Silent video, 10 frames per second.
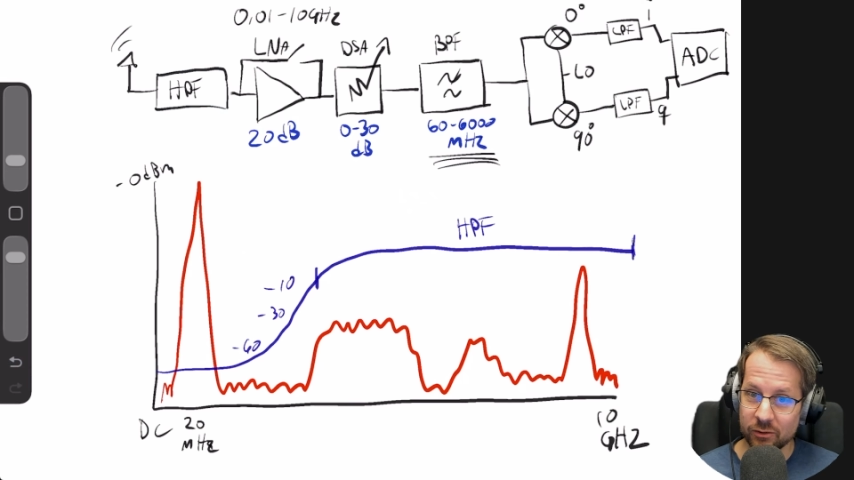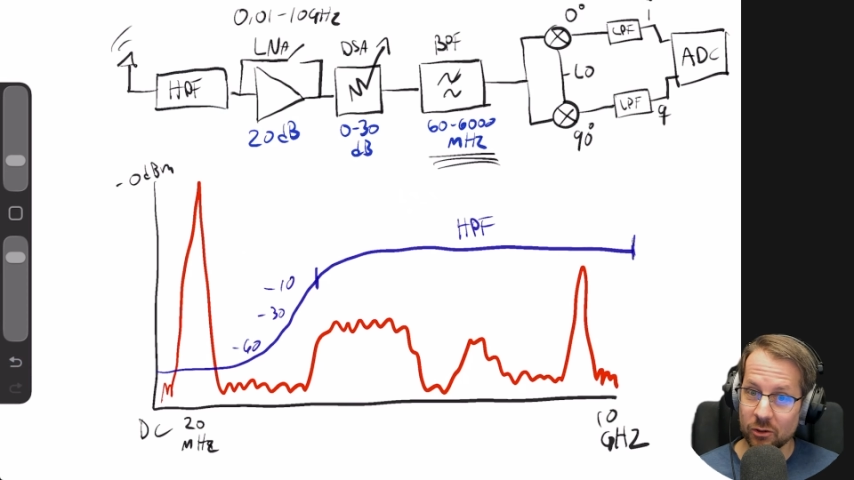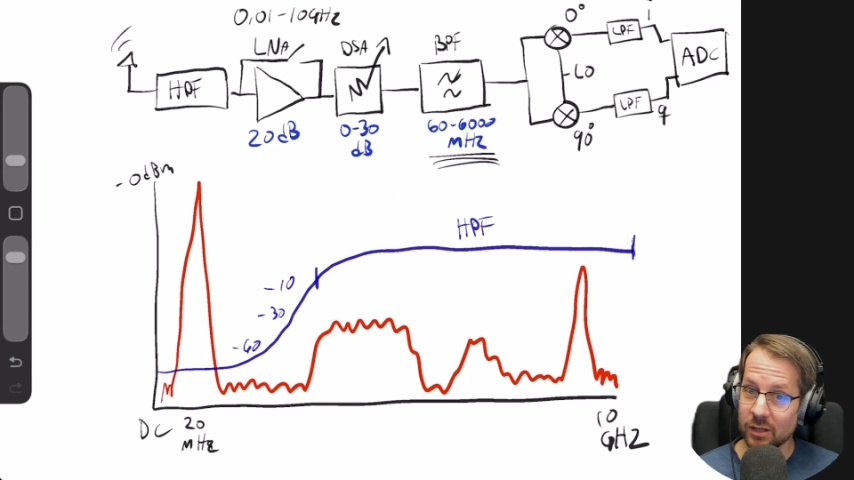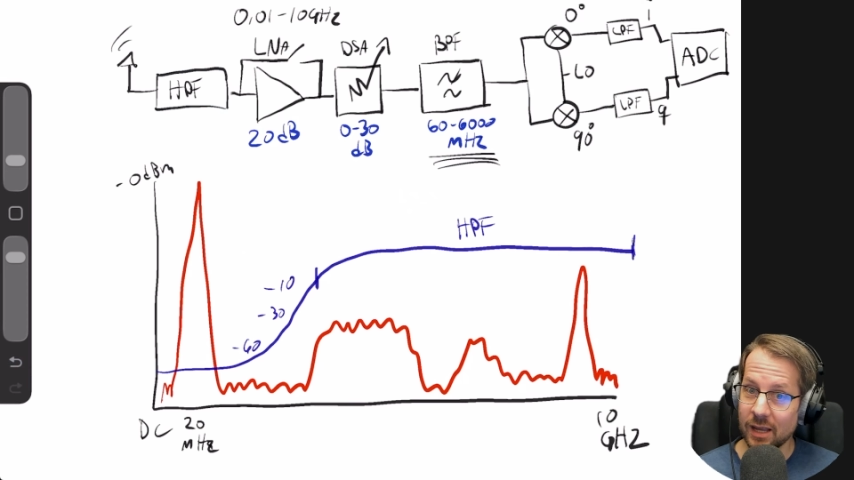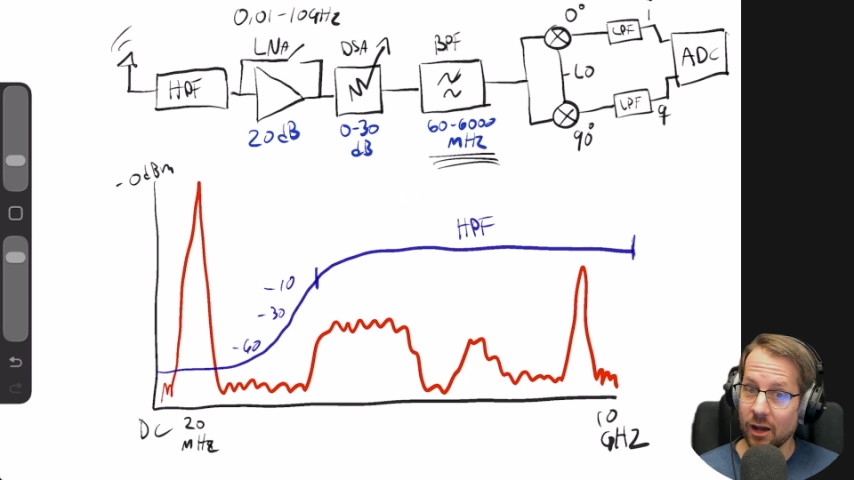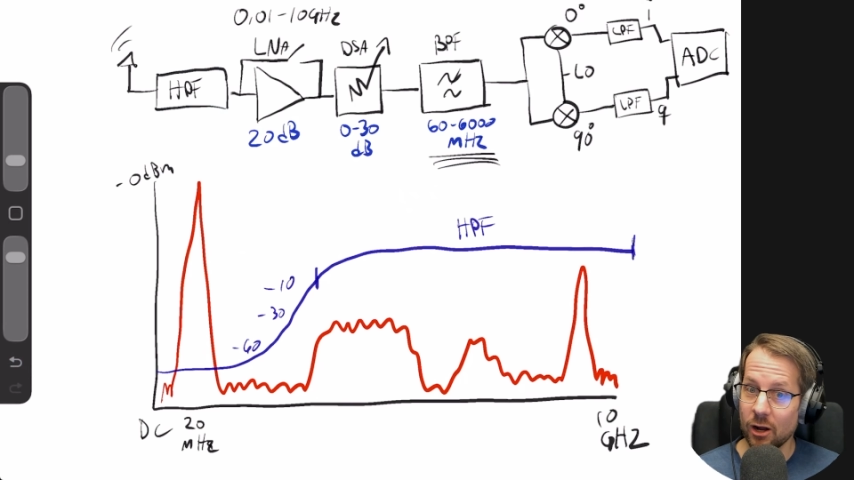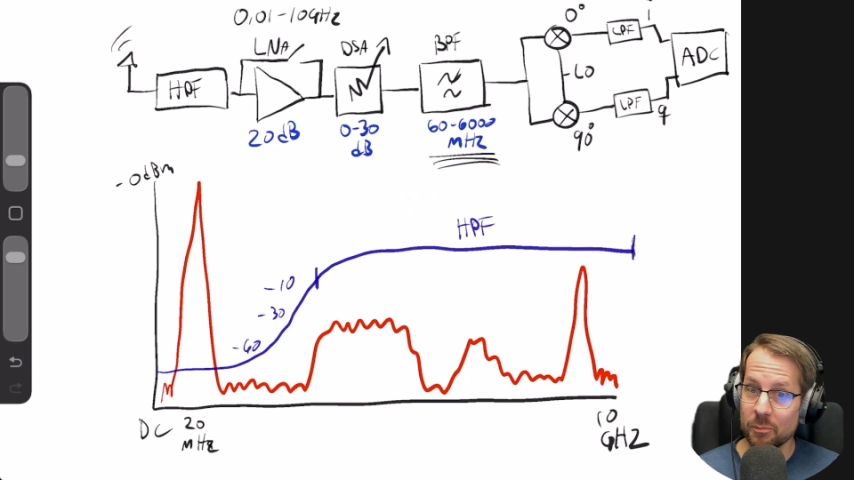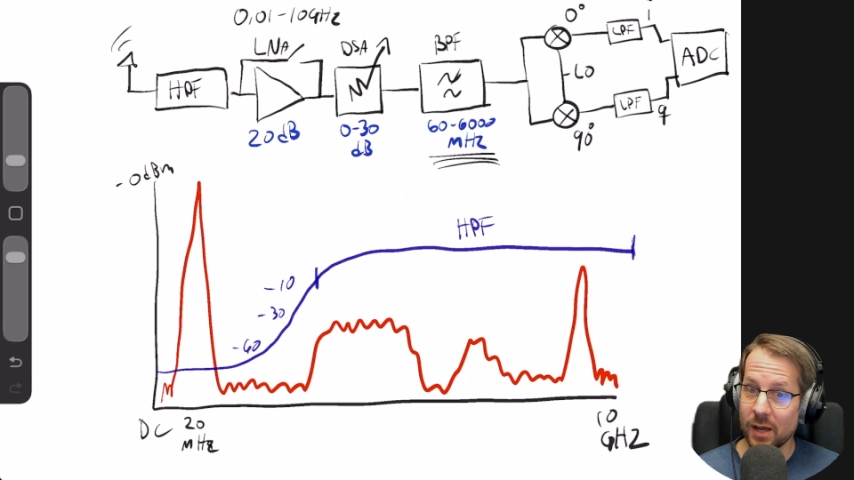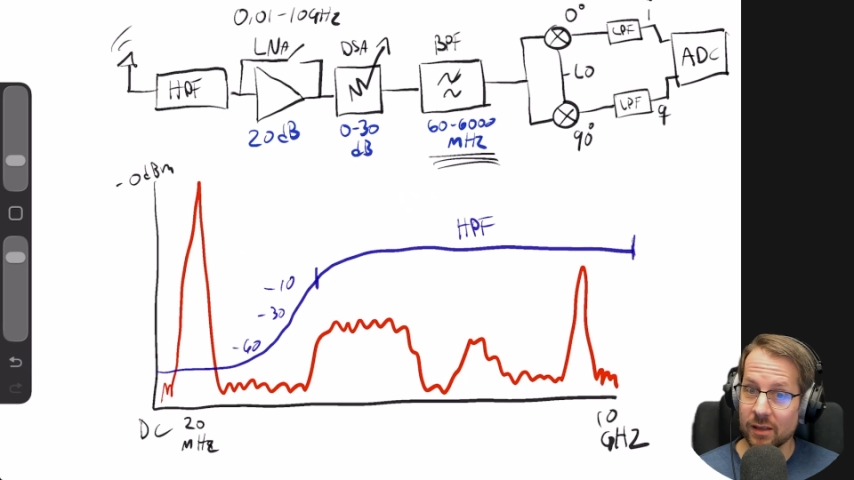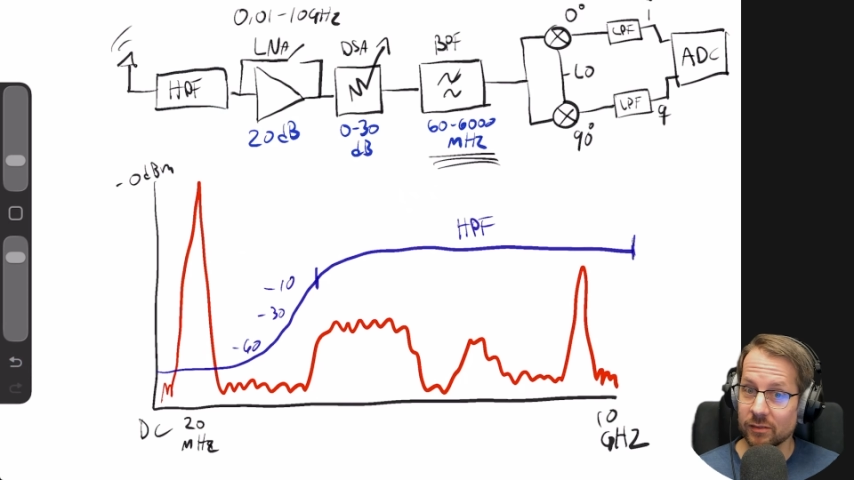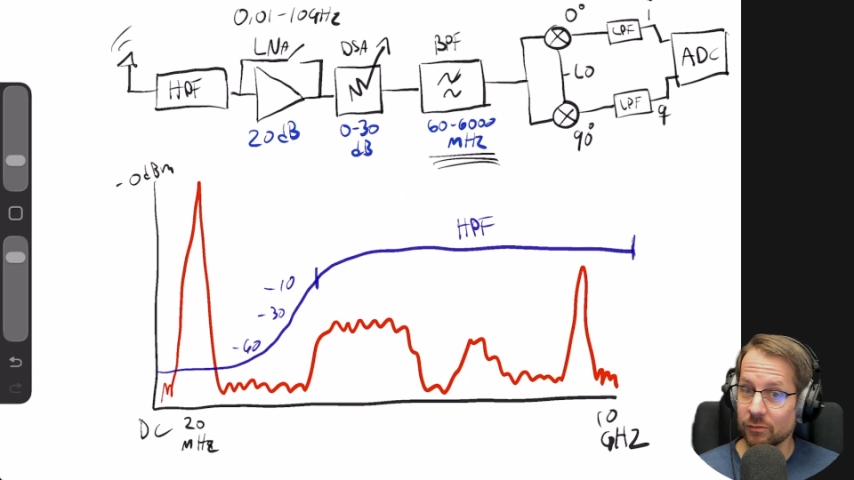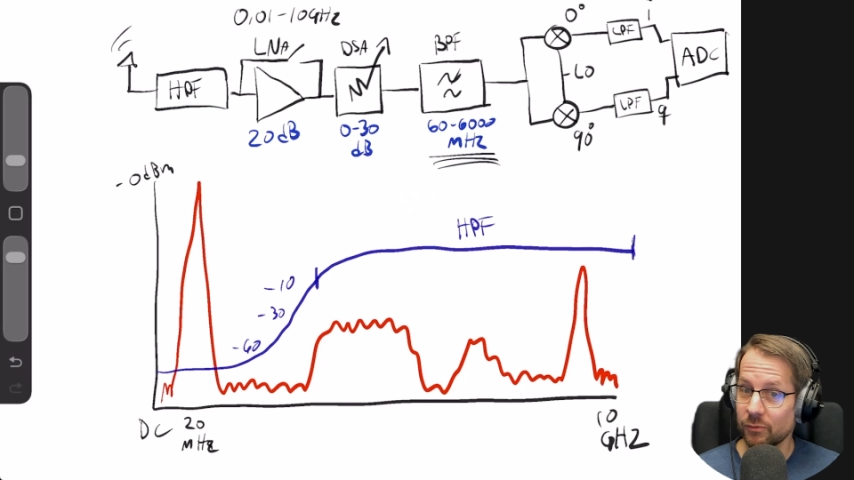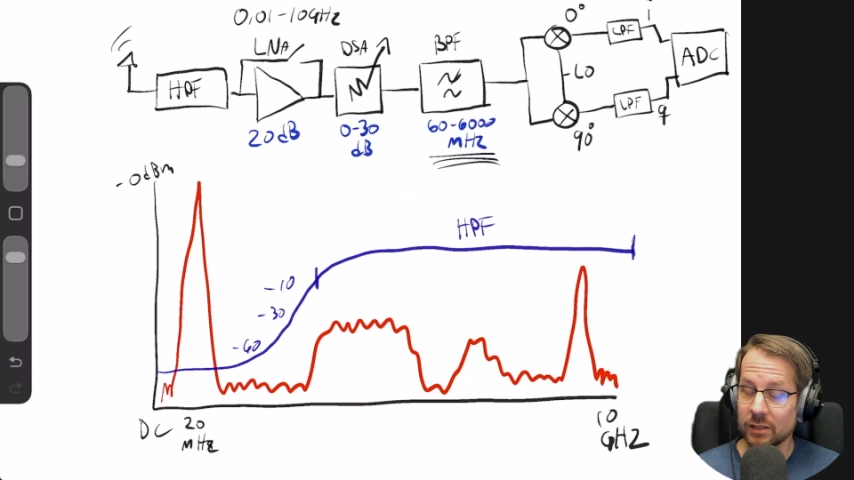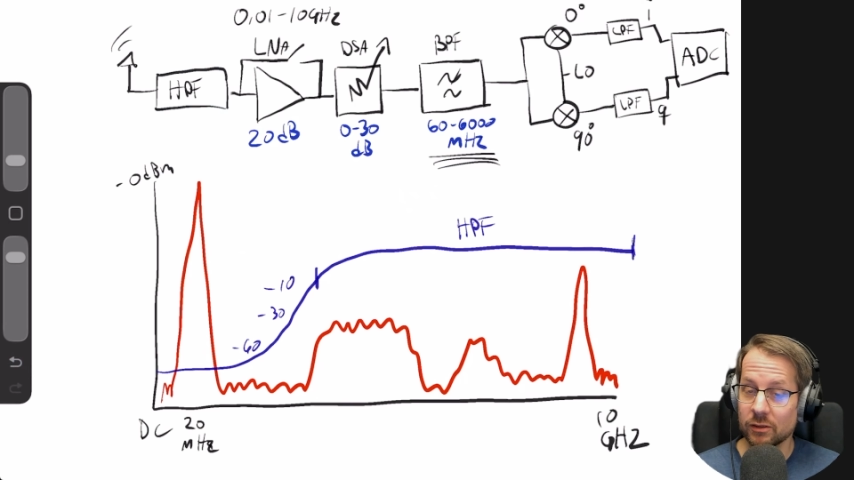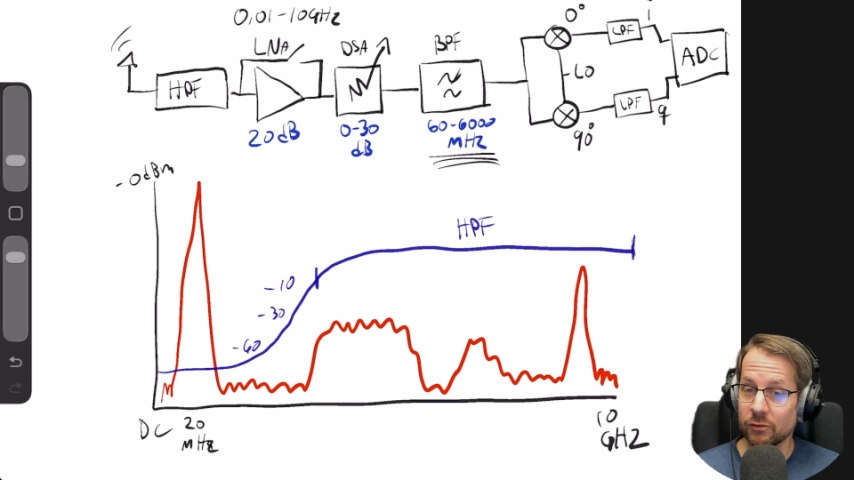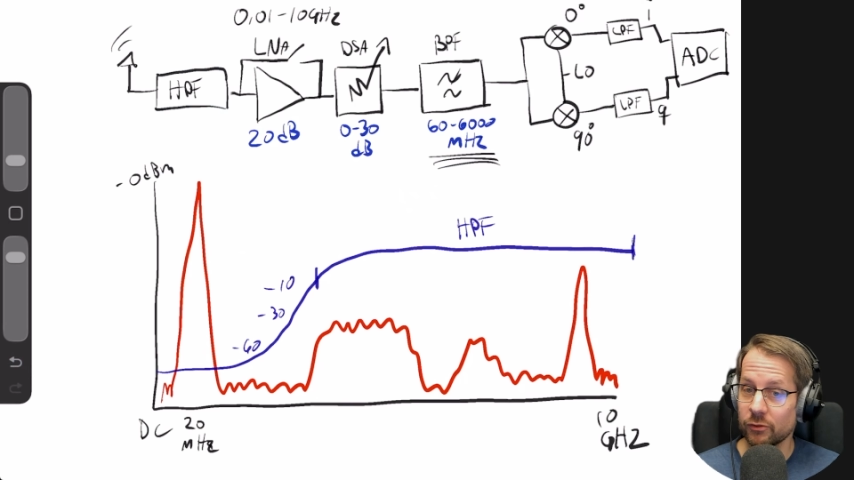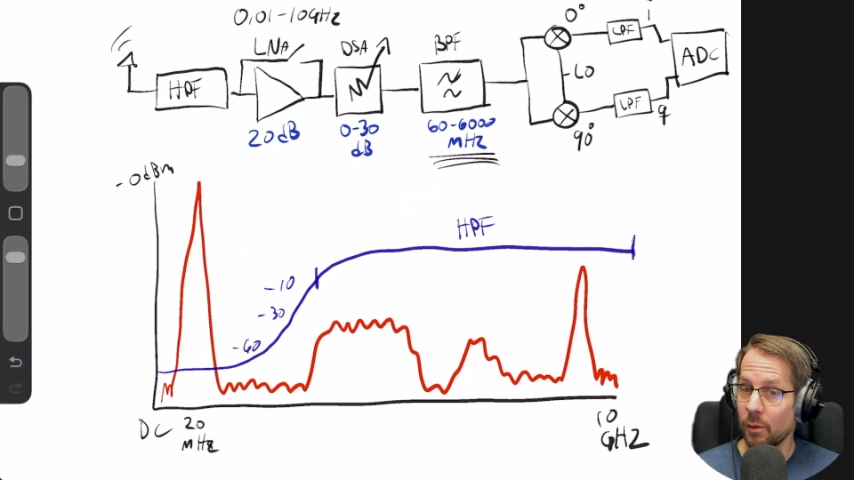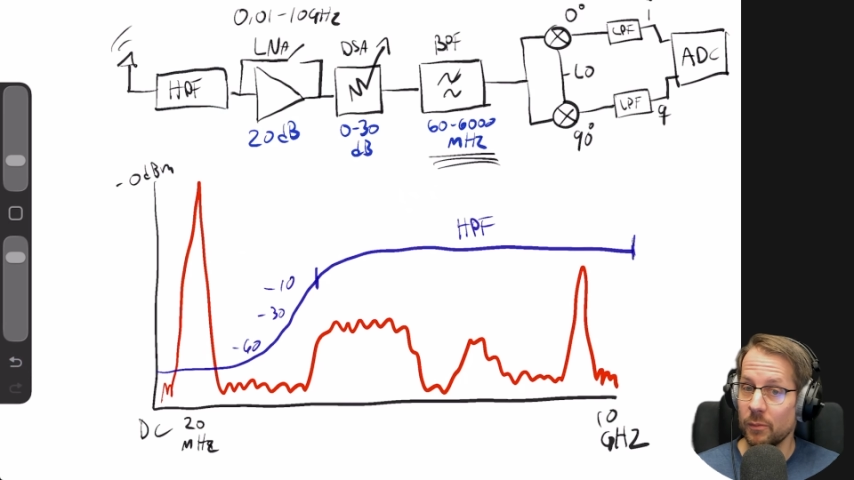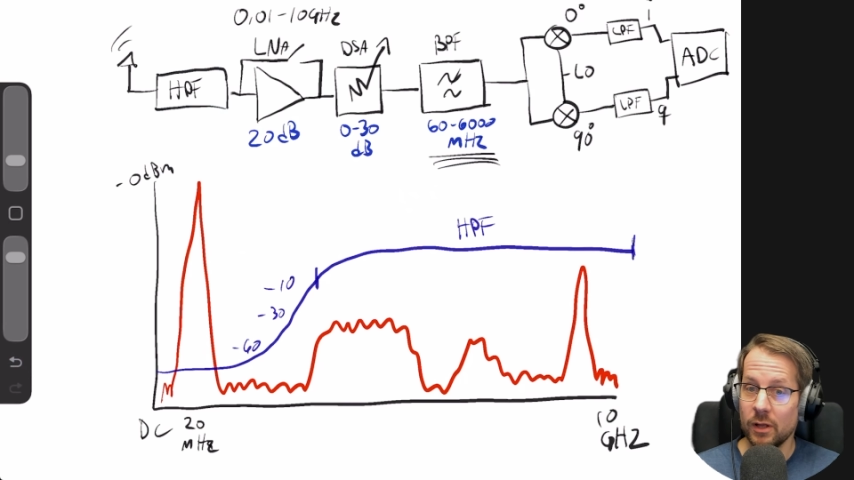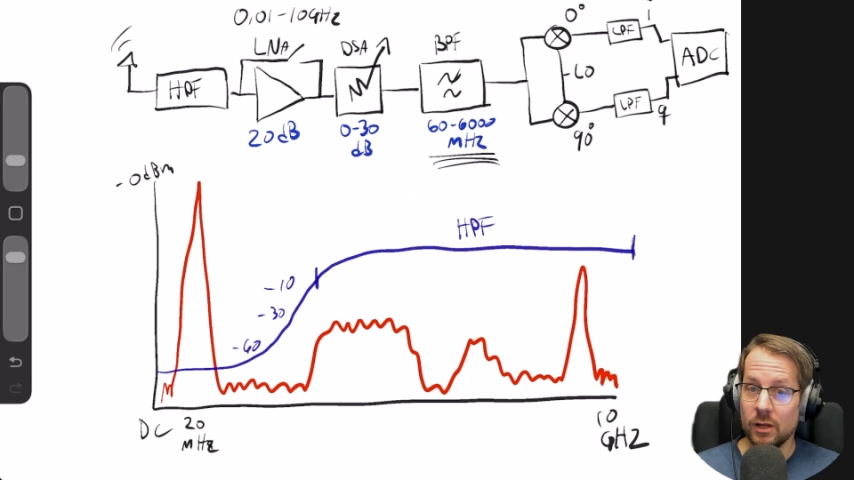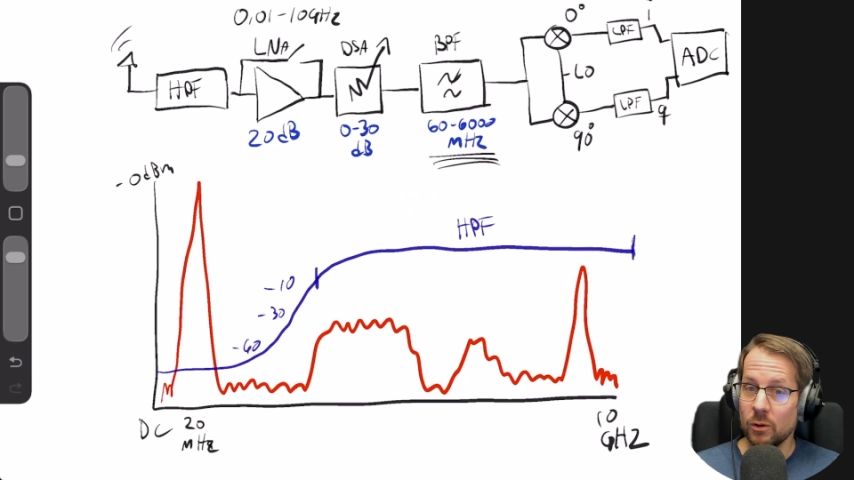So you can get high pass filters from